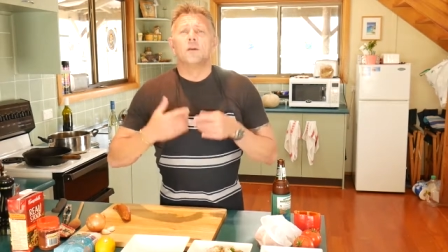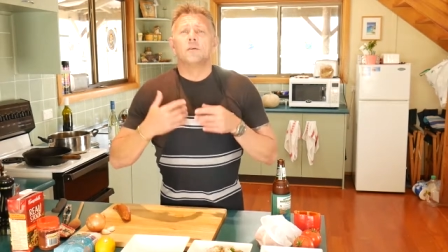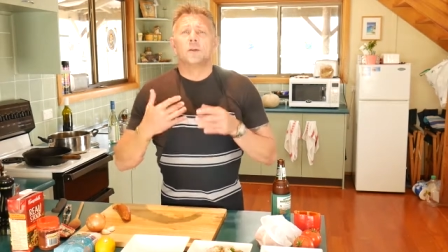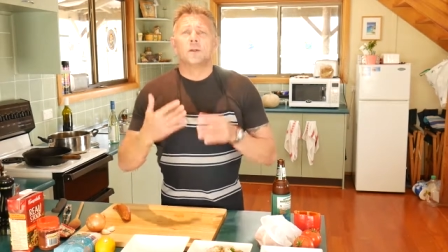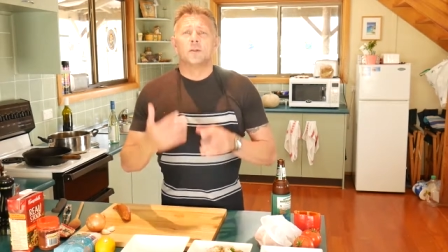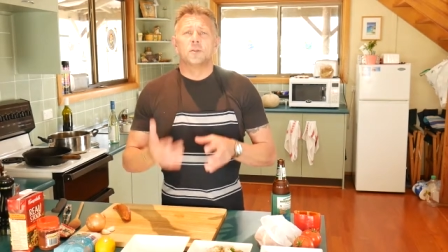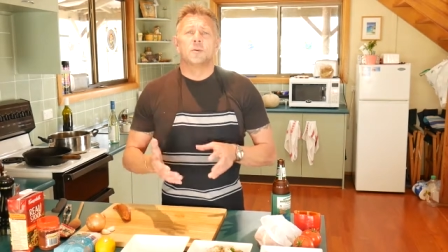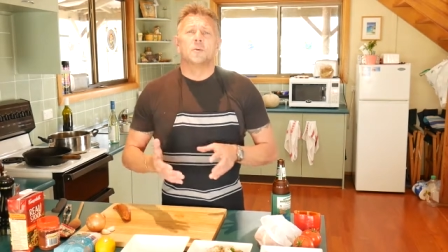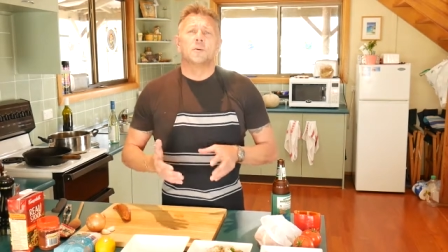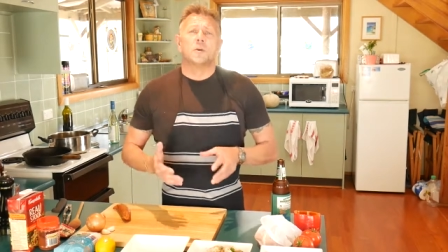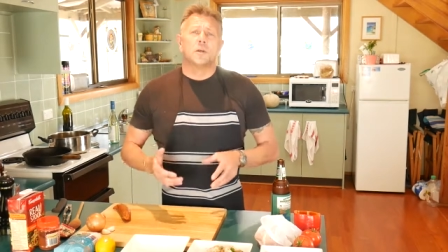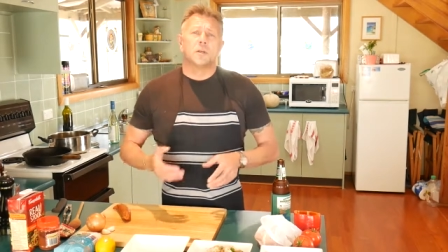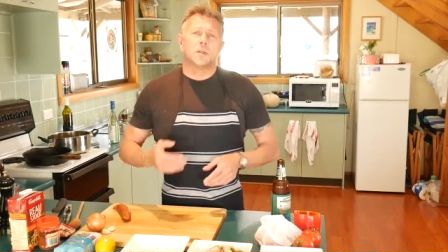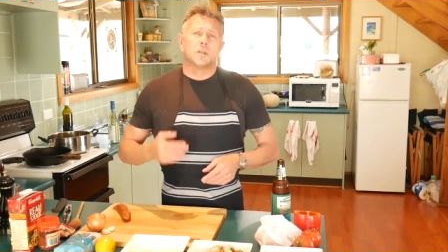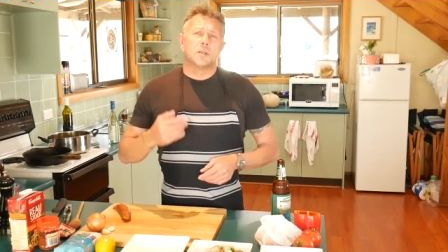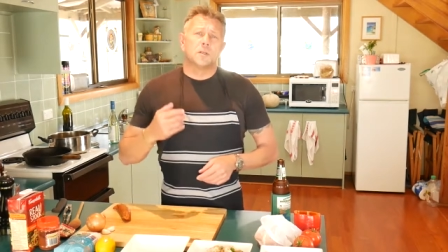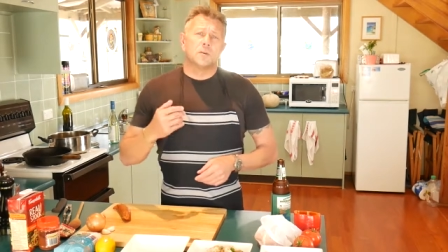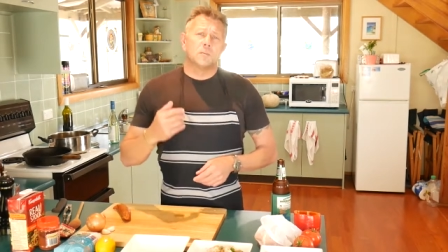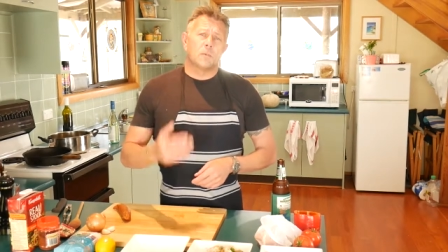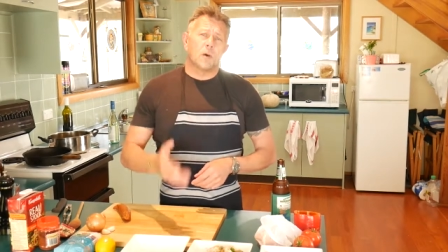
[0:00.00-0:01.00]
Can do it
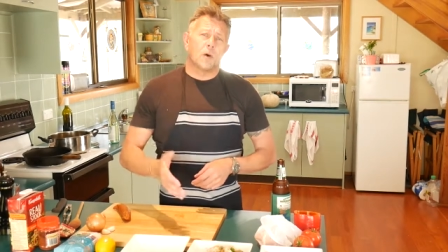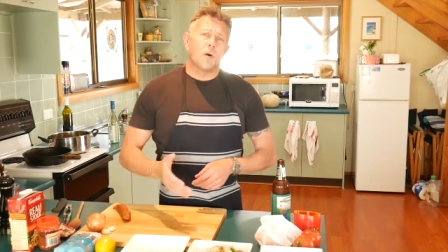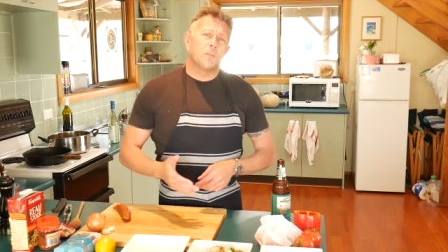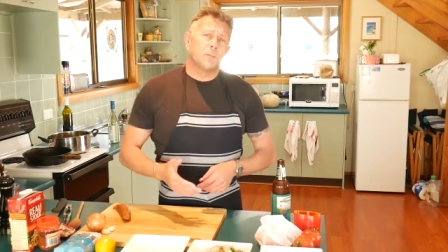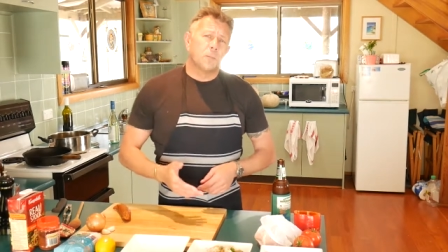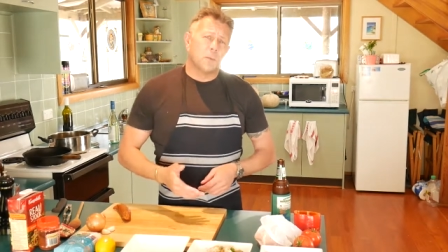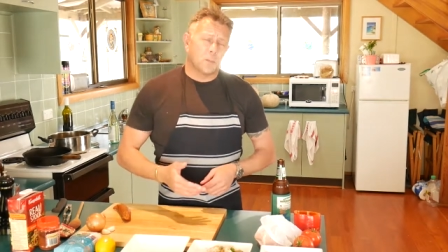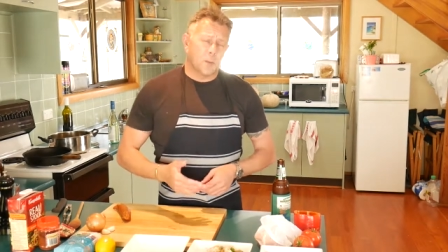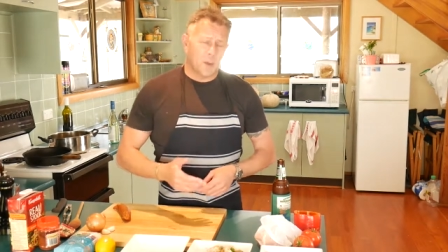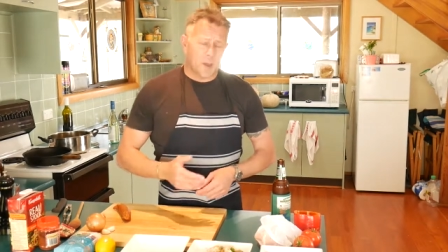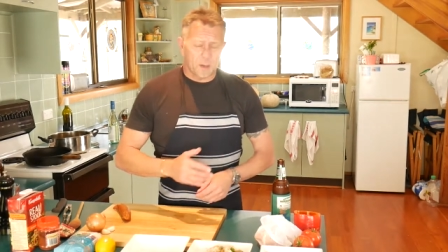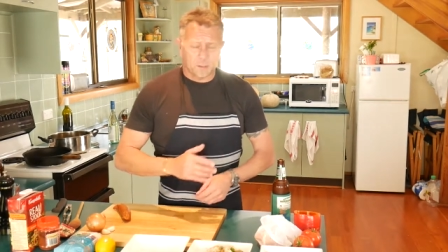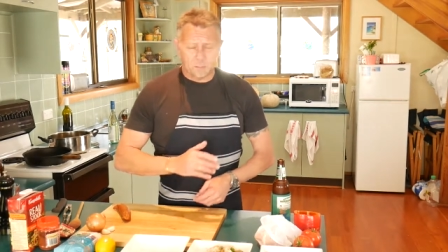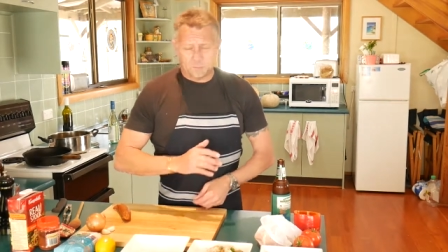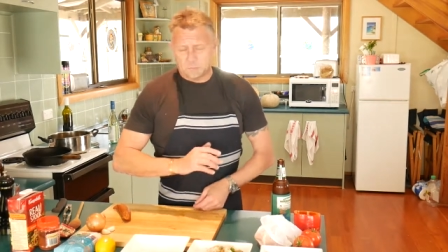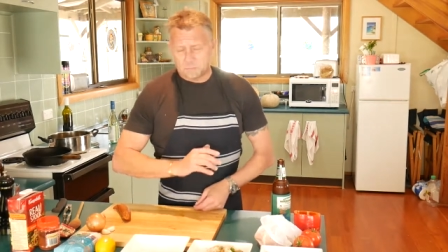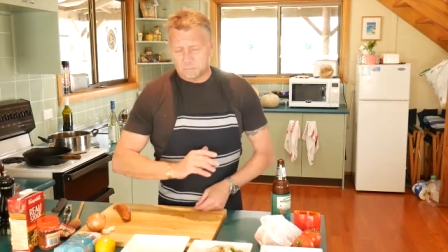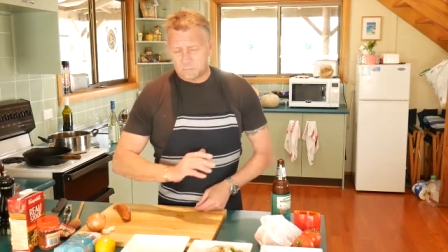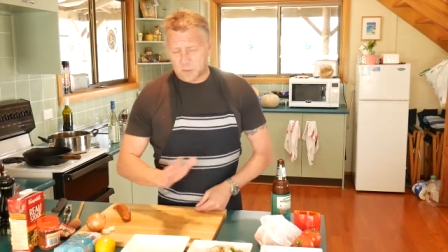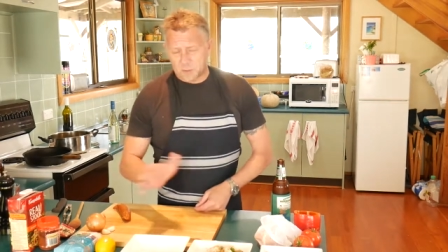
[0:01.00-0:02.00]
easy, off my
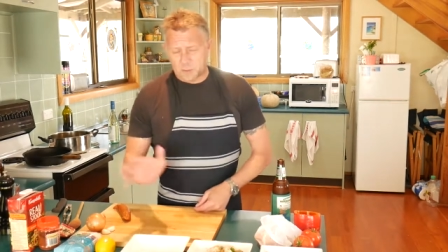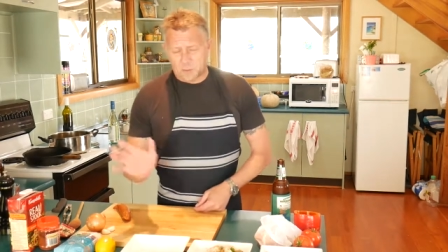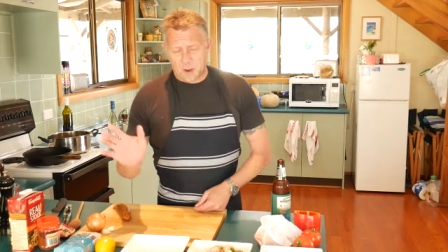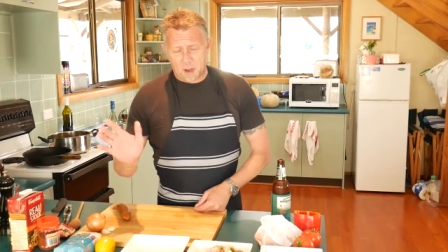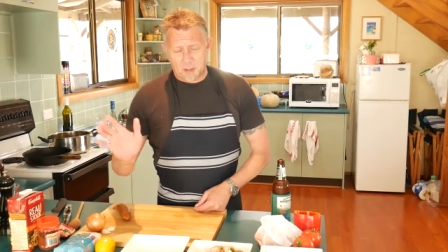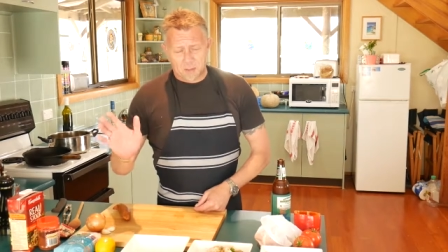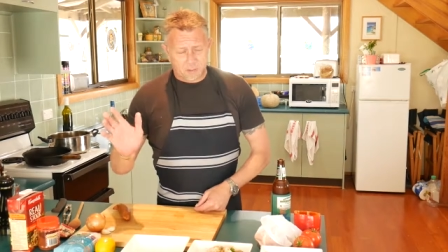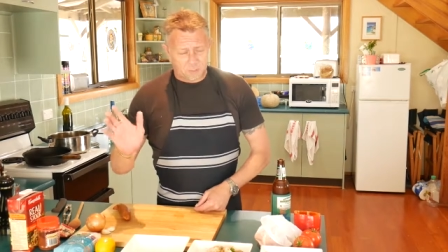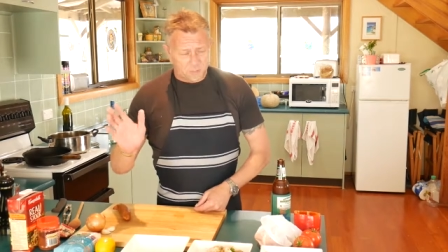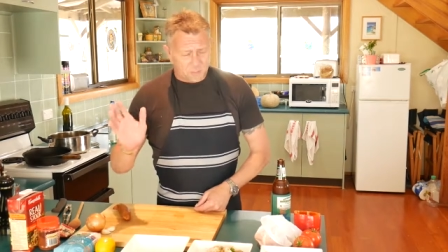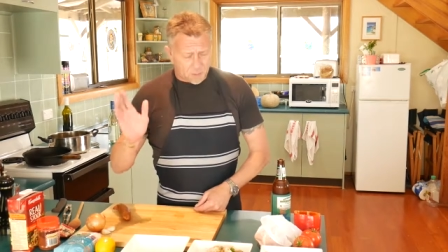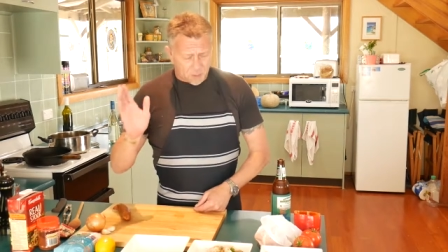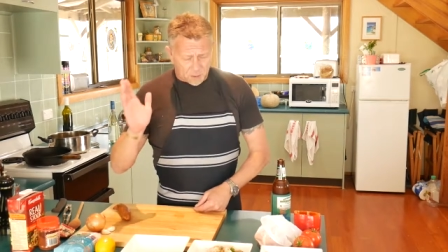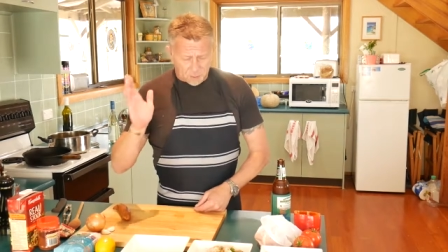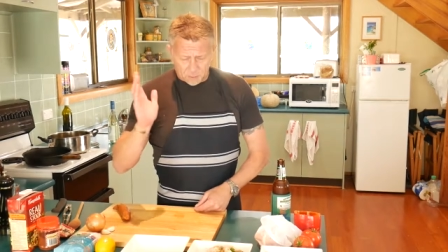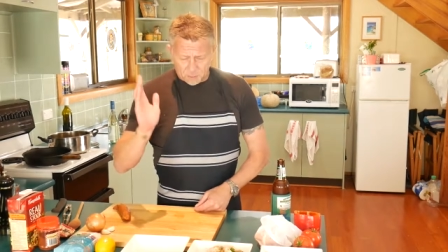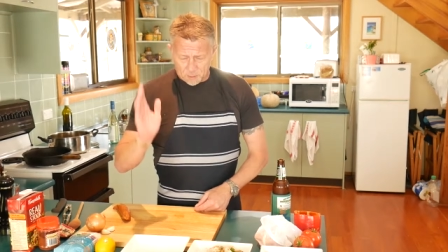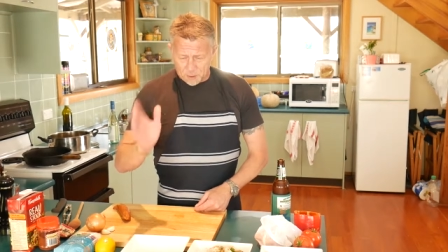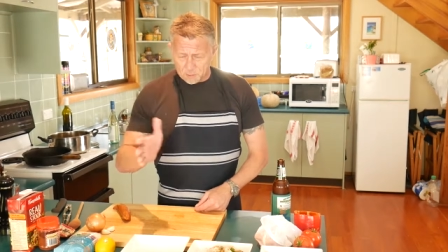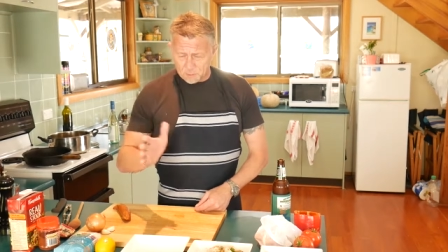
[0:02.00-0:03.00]
bat, scratch, no
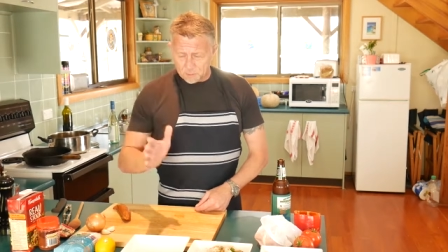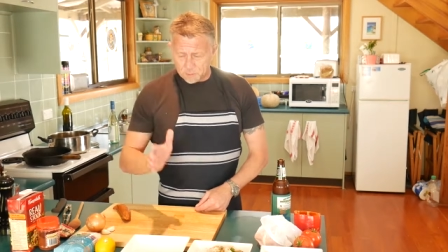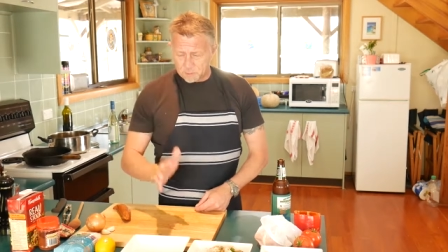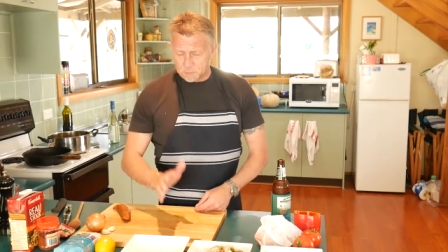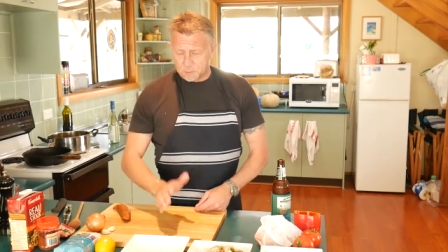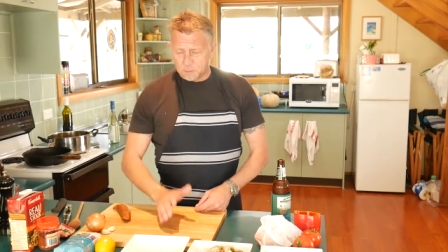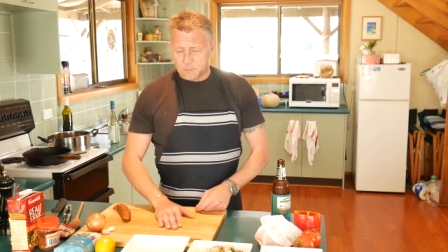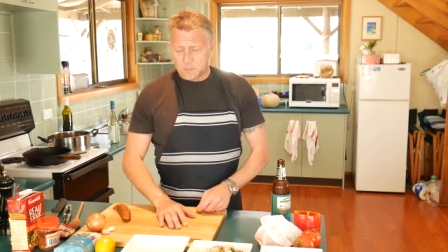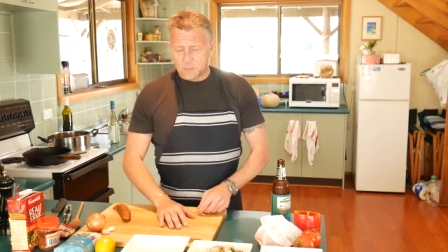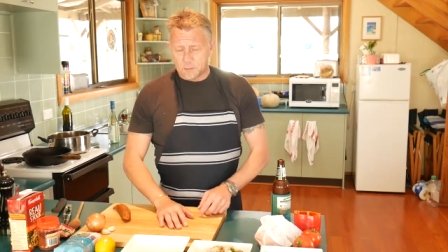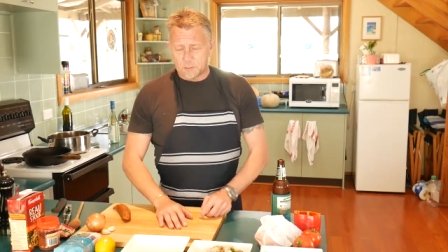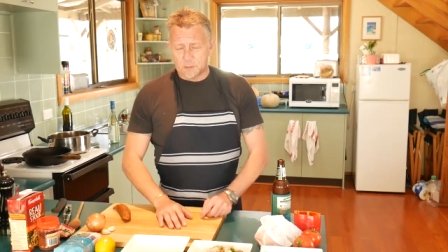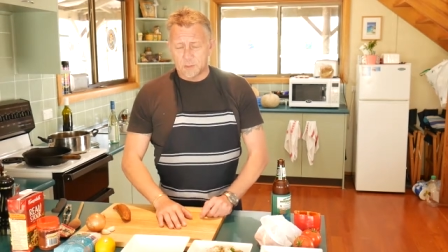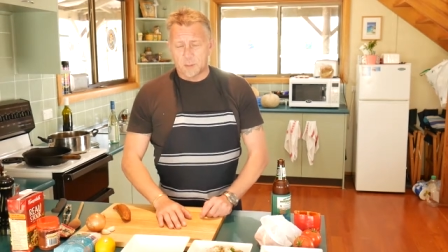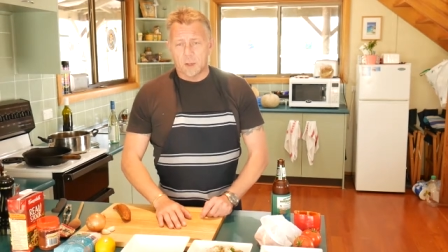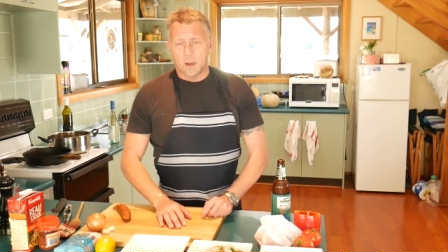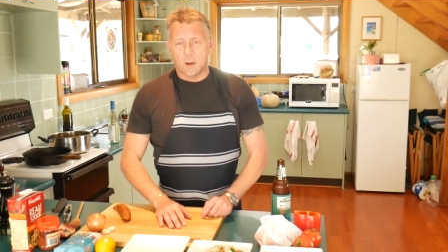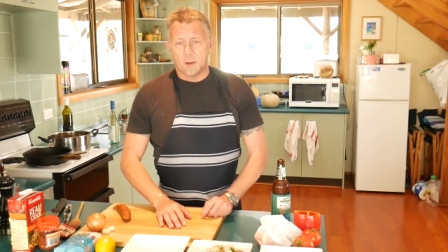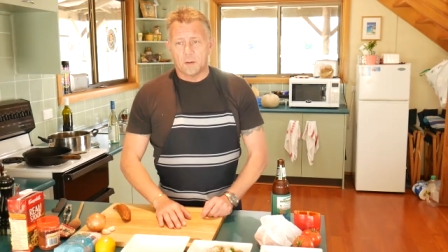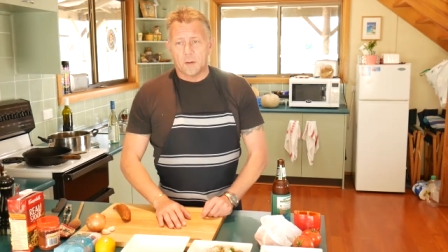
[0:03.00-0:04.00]
dramas, good as
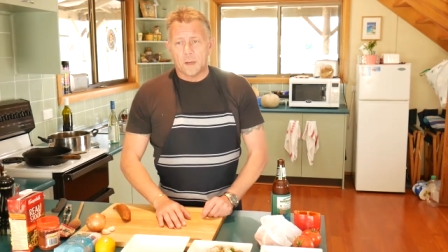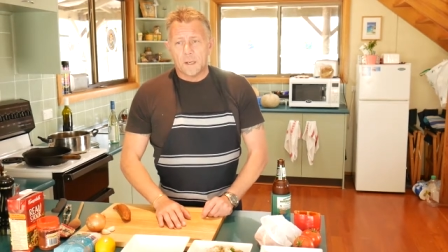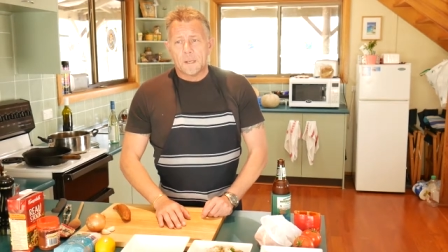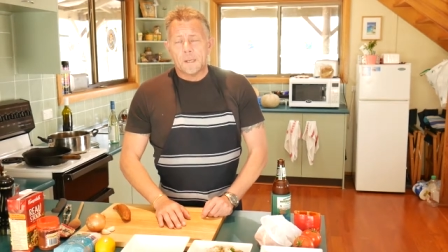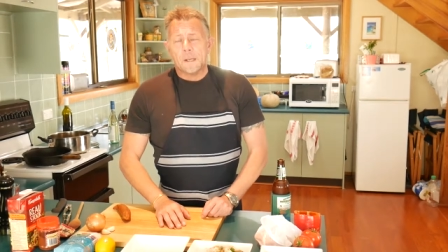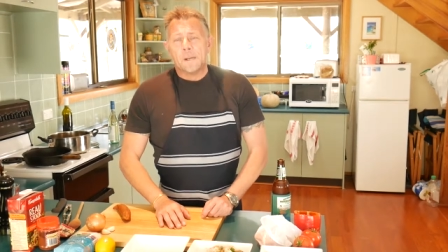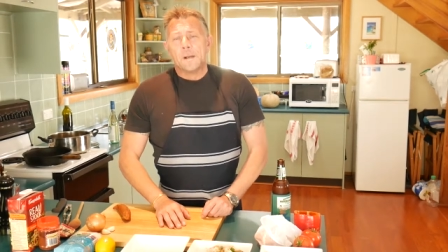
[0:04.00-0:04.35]
gold.